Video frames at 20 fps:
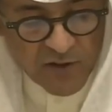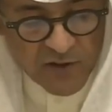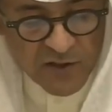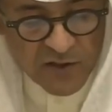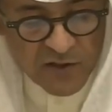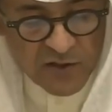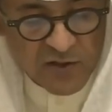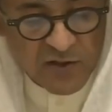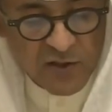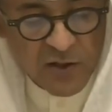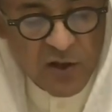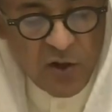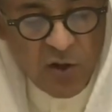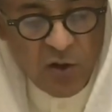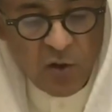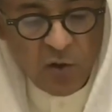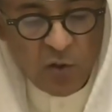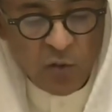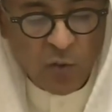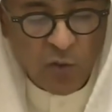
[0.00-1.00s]
of our
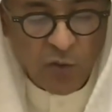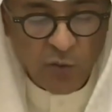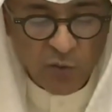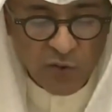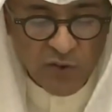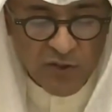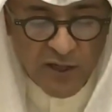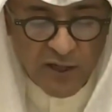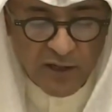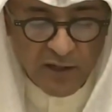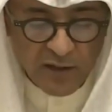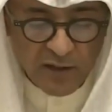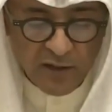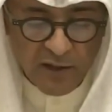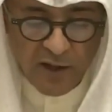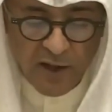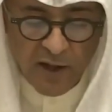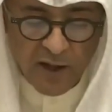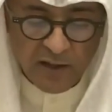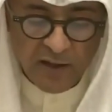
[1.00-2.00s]
countries, and
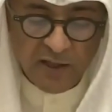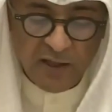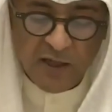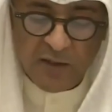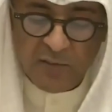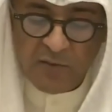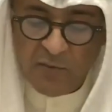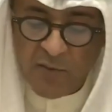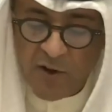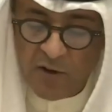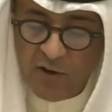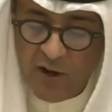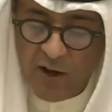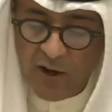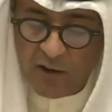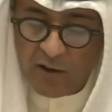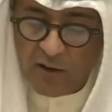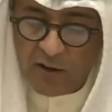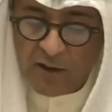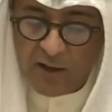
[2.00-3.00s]
we plan to continue
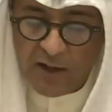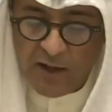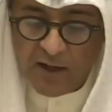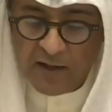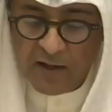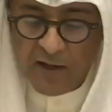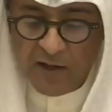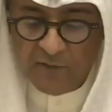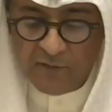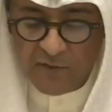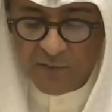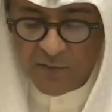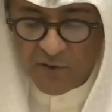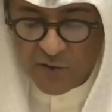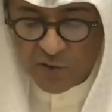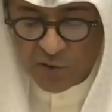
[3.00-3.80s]
to strengthen our